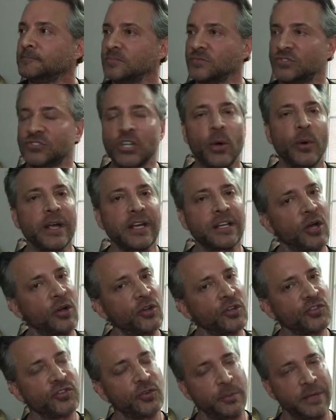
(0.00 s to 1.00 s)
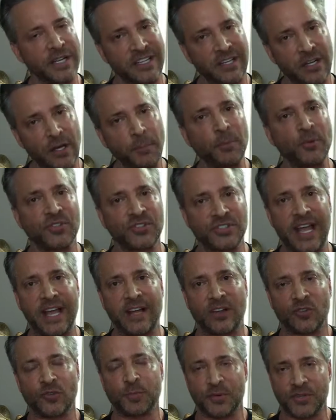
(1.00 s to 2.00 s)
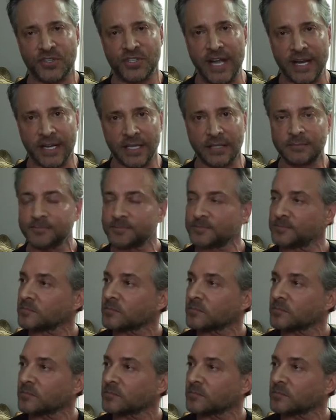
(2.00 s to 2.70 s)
So it goes from a couple cycles per second